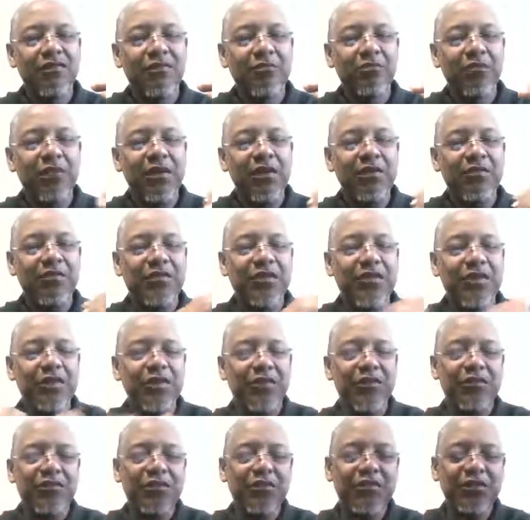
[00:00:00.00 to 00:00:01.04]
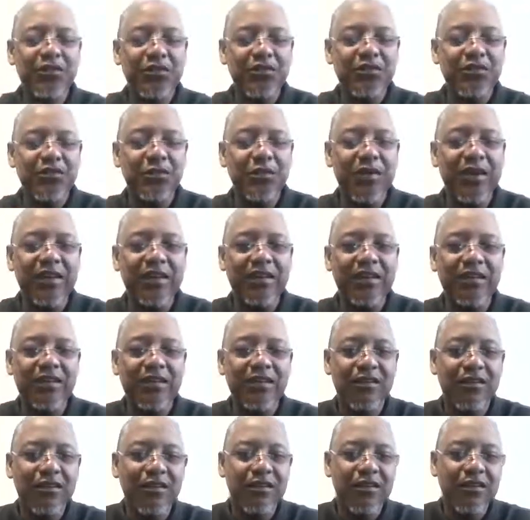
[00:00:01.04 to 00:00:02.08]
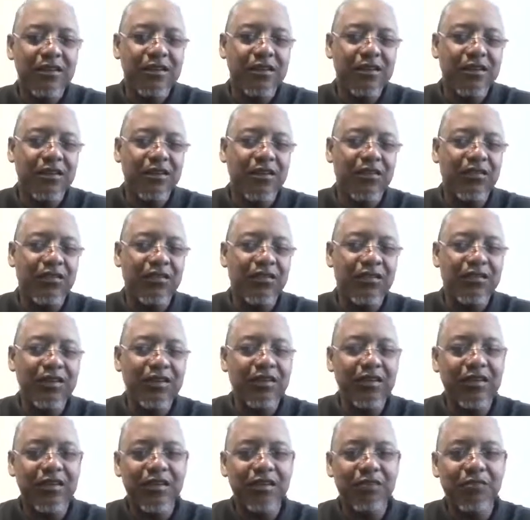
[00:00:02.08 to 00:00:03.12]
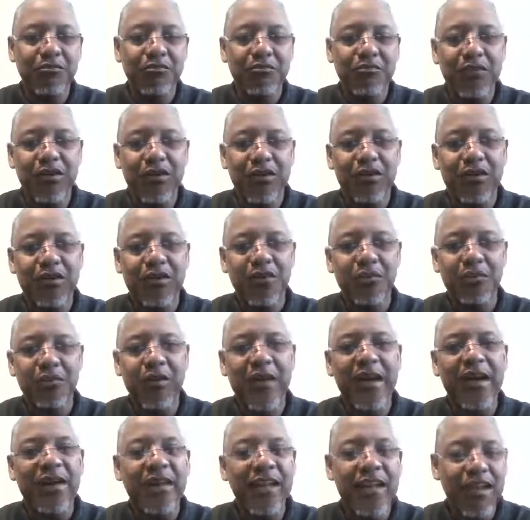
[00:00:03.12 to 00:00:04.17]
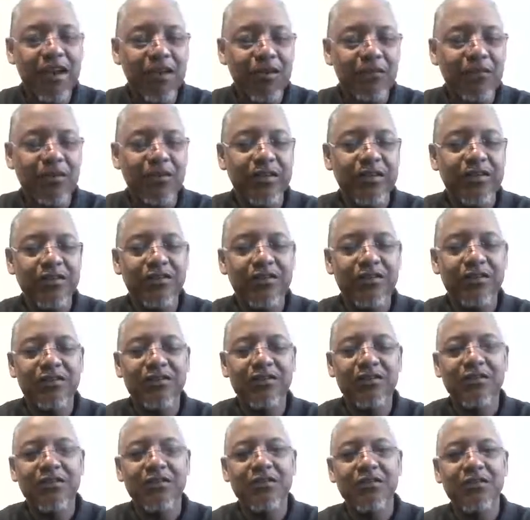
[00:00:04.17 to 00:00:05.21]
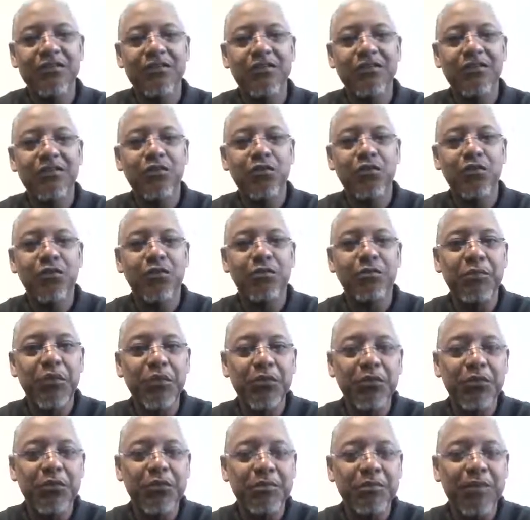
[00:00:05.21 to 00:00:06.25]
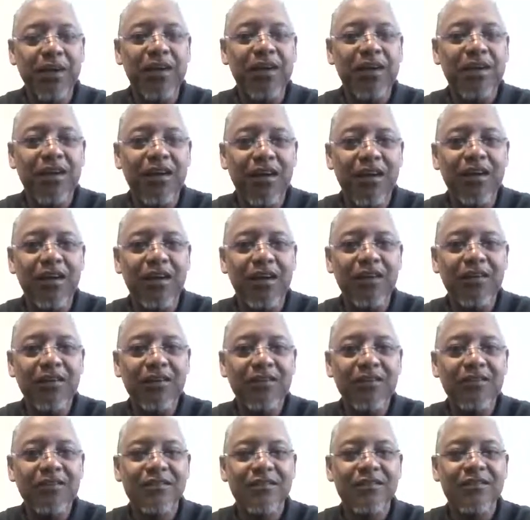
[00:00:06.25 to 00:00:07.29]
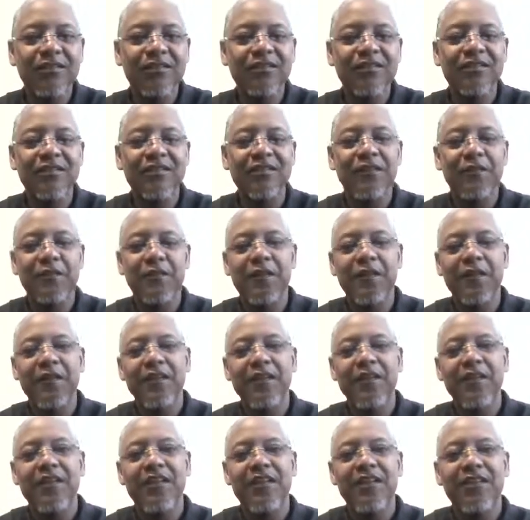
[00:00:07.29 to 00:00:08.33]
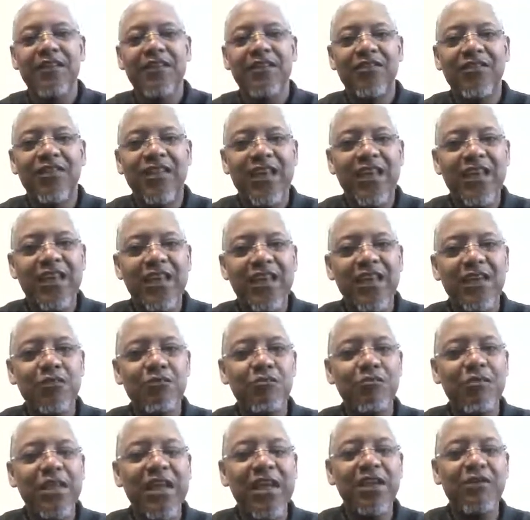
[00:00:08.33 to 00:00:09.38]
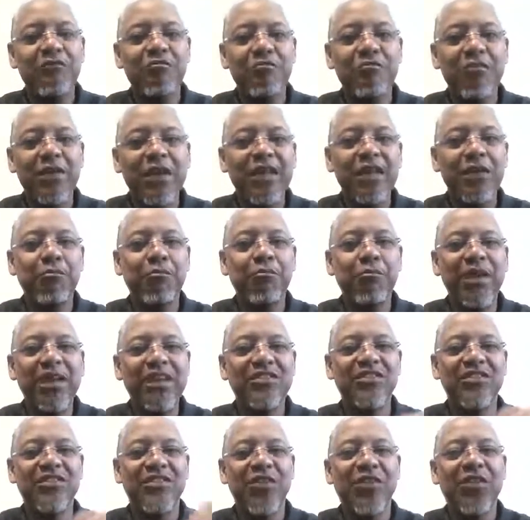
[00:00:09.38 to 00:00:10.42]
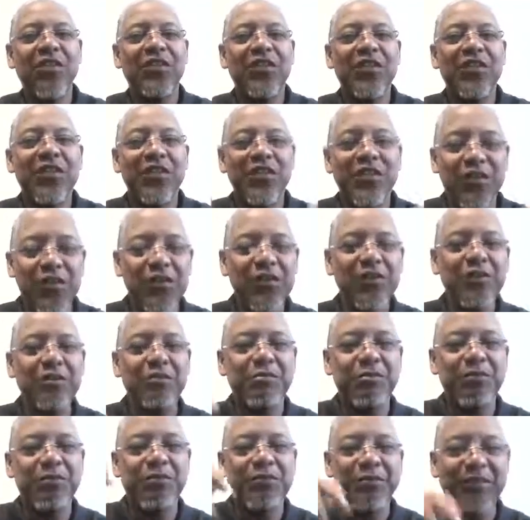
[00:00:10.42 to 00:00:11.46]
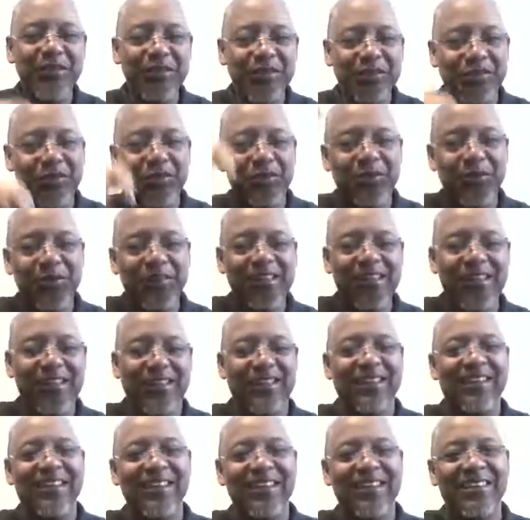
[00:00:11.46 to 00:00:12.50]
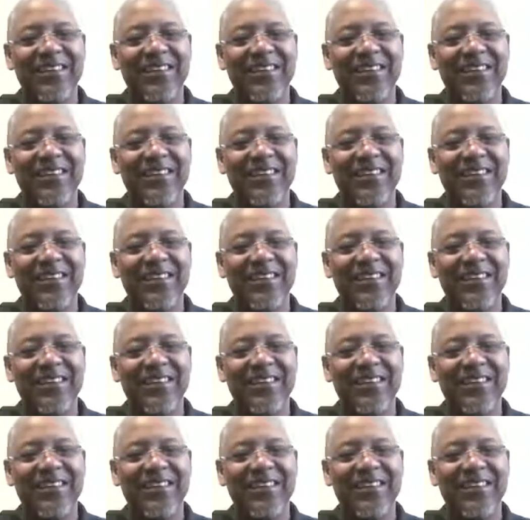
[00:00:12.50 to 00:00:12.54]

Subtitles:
but if they're situated on the right average, which most of mine are, they have made money based on the 30% swing